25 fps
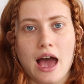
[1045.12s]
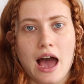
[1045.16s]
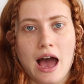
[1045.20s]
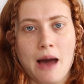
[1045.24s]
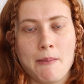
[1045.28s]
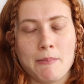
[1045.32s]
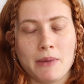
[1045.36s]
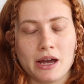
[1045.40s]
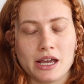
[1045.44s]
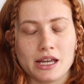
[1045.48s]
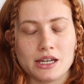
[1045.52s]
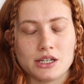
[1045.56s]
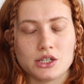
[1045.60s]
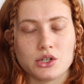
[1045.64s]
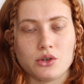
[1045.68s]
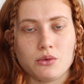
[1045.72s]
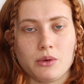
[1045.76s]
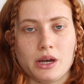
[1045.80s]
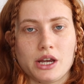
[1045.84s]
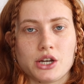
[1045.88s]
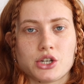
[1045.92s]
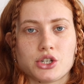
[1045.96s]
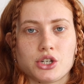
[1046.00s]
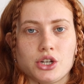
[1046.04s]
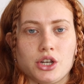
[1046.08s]
and my
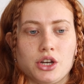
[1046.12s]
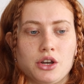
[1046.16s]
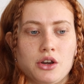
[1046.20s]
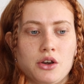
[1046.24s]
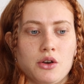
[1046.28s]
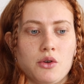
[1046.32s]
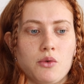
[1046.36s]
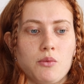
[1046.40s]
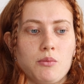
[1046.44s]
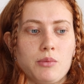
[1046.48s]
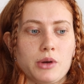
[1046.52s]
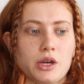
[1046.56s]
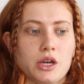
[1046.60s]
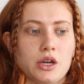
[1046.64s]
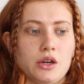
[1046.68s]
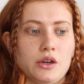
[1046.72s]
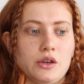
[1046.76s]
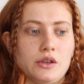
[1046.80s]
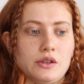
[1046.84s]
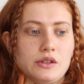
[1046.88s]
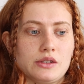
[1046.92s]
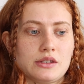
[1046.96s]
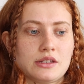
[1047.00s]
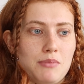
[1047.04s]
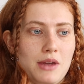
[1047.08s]
intuition,
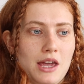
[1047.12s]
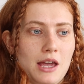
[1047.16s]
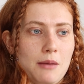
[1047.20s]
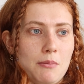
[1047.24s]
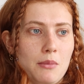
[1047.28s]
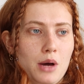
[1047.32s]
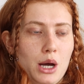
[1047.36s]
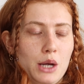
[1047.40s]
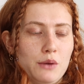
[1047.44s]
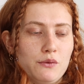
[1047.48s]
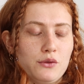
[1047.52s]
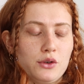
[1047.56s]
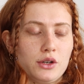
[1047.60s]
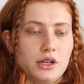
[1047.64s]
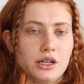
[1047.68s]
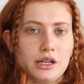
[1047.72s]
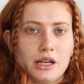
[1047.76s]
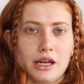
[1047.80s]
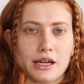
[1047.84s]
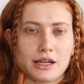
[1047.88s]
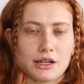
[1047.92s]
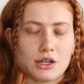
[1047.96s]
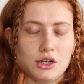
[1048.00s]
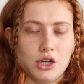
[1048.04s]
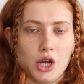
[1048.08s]
because being mindful and
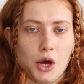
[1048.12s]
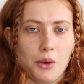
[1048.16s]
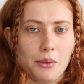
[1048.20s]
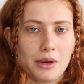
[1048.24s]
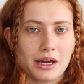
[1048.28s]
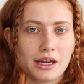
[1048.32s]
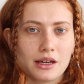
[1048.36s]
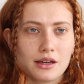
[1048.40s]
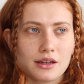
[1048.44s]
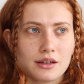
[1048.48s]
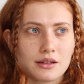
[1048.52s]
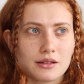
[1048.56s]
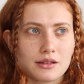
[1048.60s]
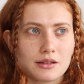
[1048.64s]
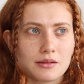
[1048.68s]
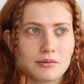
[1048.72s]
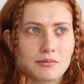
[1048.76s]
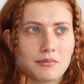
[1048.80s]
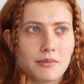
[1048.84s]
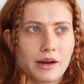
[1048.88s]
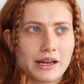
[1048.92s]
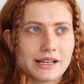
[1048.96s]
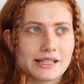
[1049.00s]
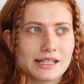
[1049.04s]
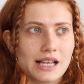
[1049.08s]
like knowing
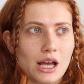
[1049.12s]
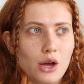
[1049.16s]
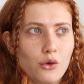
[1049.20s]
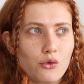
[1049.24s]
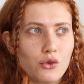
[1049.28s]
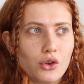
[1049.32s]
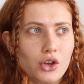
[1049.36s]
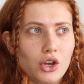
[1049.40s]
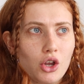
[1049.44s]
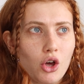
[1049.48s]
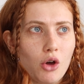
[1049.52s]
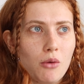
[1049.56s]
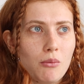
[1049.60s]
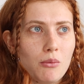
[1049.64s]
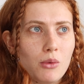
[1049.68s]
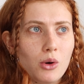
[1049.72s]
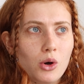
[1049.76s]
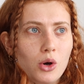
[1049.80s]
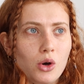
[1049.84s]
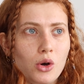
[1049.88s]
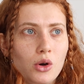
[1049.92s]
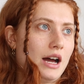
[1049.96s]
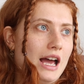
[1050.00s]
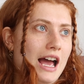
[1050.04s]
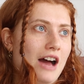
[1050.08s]
myself a lot
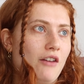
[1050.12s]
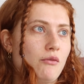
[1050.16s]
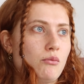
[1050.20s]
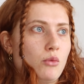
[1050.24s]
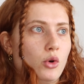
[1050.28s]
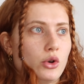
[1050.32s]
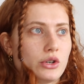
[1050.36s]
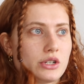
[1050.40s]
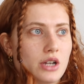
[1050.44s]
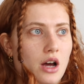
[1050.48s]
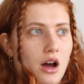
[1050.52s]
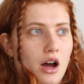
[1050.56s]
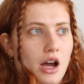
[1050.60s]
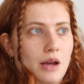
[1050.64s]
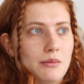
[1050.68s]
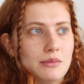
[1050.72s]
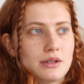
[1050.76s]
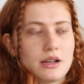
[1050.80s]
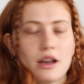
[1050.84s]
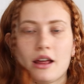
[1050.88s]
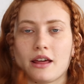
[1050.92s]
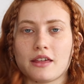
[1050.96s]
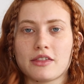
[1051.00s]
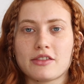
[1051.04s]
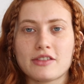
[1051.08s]
more, I have more time
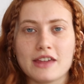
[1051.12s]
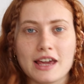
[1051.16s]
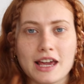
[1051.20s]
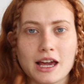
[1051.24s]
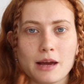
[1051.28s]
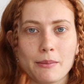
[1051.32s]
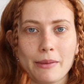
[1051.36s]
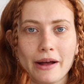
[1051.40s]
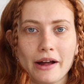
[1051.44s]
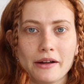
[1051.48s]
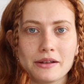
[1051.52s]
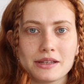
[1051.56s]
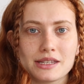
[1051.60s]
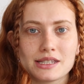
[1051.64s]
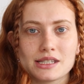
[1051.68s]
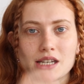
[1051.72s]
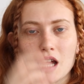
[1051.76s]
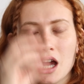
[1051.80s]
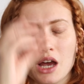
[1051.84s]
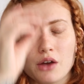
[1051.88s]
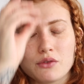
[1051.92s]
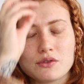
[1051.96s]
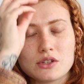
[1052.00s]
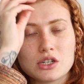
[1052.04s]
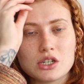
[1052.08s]
to like think about
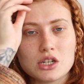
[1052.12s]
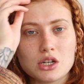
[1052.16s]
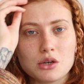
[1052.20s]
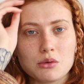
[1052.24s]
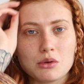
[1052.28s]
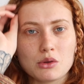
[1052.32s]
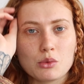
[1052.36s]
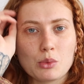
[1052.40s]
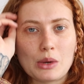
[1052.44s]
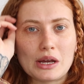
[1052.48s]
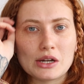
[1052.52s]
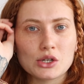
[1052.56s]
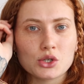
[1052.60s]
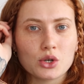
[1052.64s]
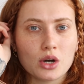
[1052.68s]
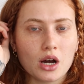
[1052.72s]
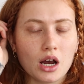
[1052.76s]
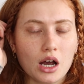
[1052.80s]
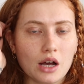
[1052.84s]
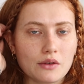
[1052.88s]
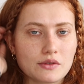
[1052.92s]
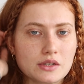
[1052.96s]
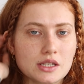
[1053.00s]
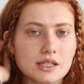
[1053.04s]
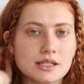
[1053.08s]
stuff to do with
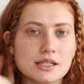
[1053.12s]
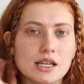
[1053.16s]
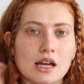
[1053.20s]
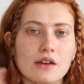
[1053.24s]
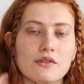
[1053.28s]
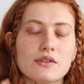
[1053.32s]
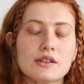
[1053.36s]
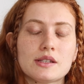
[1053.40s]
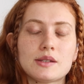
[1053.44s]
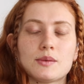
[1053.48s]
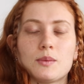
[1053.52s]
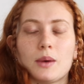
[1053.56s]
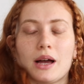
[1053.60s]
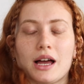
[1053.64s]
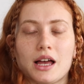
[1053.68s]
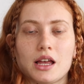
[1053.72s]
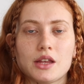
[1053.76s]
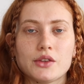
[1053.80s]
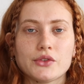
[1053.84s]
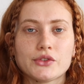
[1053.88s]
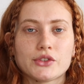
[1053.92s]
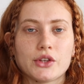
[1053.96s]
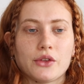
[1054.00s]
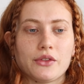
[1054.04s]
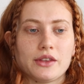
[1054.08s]
witchcraft and stuff as
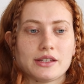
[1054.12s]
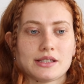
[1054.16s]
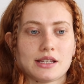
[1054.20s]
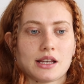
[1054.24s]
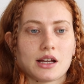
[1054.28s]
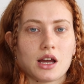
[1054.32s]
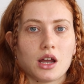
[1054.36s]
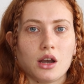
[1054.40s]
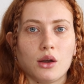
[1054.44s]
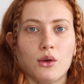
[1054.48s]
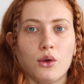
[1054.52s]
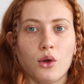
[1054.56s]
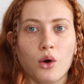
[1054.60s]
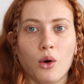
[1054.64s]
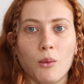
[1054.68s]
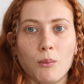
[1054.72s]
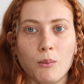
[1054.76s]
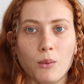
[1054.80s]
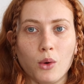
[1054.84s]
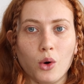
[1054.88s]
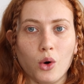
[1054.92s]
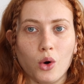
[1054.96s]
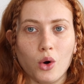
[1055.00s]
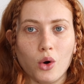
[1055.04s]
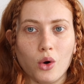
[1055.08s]
well, so there's like a lot
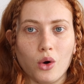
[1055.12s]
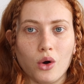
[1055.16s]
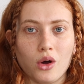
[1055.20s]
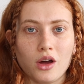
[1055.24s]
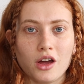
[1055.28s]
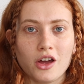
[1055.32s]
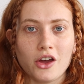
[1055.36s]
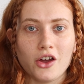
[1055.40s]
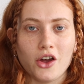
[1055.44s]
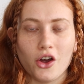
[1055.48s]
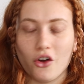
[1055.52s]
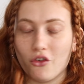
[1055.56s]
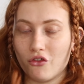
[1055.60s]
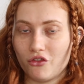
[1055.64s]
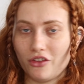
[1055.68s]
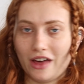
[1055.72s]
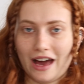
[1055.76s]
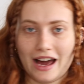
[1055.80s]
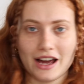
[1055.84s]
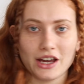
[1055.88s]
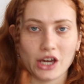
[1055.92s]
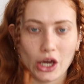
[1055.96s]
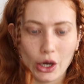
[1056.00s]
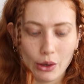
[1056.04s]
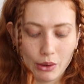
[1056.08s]
more of
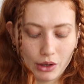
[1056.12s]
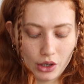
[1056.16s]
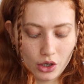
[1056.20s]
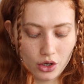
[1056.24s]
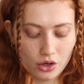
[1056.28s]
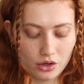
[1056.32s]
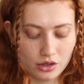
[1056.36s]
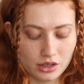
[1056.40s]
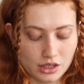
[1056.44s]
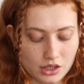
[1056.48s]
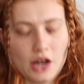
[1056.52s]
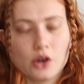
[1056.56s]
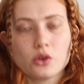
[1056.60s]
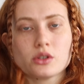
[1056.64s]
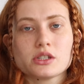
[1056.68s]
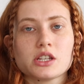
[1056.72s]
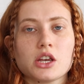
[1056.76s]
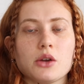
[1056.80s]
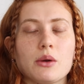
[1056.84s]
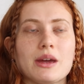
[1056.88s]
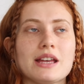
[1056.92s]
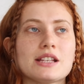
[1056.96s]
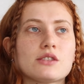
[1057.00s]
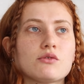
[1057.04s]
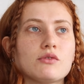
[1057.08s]
that going on. And also
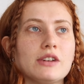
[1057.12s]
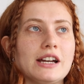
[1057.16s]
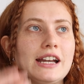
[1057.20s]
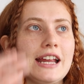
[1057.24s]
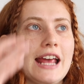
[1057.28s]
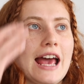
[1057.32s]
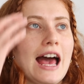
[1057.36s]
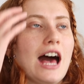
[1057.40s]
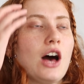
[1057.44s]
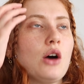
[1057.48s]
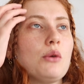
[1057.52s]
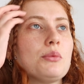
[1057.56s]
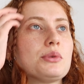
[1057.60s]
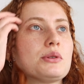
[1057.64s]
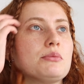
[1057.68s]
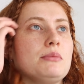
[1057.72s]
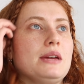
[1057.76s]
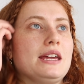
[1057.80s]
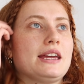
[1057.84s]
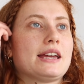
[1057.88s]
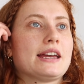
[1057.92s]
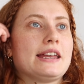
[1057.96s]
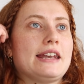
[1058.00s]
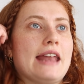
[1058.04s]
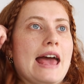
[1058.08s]
it's really helped
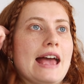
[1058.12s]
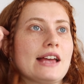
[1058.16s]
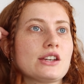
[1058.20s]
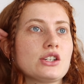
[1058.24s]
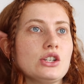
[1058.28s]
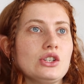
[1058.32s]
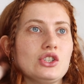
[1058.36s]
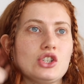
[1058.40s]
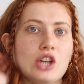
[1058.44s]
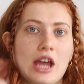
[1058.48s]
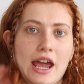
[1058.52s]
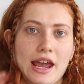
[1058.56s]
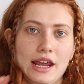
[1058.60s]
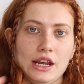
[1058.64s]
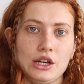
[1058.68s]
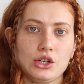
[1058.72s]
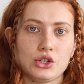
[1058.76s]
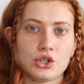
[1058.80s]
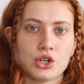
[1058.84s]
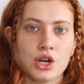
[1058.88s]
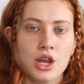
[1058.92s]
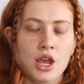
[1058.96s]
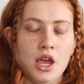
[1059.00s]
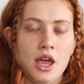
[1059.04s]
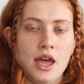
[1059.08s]
me connect to
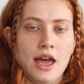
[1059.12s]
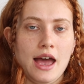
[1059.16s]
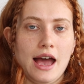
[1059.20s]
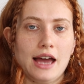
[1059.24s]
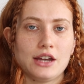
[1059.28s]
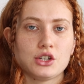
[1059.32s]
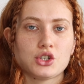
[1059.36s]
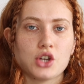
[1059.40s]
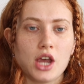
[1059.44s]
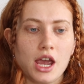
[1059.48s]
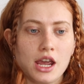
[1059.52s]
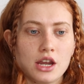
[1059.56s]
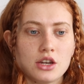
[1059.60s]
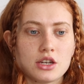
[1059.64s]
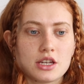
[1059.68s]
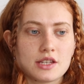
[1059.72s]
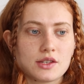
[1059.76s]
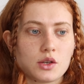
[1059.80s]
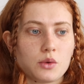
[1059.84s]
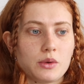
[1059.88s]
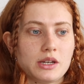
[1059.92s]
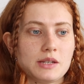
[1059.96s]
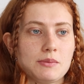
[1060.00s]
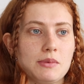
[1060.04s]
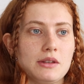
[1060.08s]
change, and change has
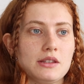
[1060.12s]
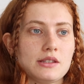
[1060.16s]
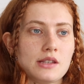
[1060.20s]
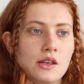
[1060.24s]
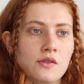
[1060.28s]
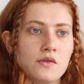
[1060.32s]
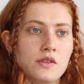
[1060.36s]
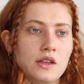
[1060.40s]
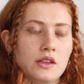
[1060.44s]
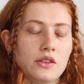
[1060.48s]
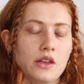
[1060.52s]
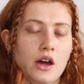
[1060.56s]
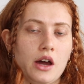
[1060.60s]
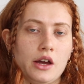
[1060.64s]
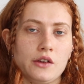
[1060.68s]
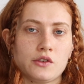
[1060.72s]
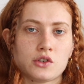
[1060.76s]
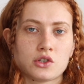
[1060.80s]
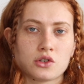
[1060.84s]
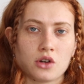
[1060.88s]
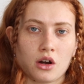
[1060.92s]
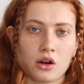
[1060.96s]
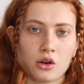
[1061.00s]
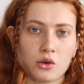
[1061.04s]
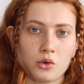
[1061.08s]
always been something that I've
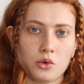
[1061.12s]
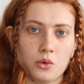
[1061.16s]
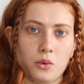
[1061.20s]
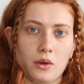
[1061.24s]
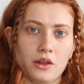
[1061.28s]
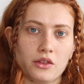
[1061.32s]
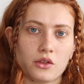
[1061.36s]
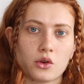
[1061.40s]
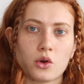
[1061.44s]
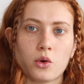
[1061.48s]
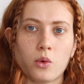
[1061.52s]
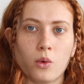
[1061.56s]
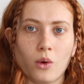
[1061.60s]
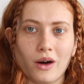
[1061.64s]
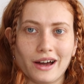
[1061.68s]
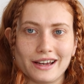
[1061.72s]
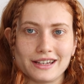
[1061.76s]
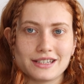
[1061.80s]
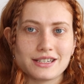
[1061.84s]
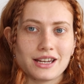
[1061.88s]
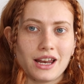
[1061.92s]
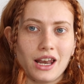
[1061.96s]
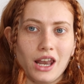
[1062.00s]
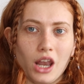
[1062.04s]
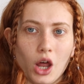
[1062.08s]
struggled with
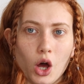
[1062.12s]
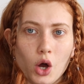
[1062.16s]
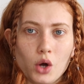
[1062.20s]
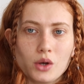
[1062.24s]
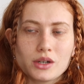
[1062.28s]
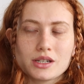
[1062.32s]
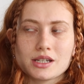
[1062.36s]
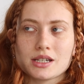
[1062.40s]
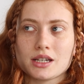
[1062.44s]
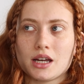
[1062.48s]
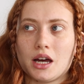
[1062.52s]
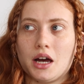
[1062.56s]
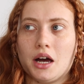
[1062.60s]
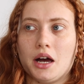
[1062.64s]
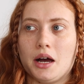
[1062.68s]
quite a lot.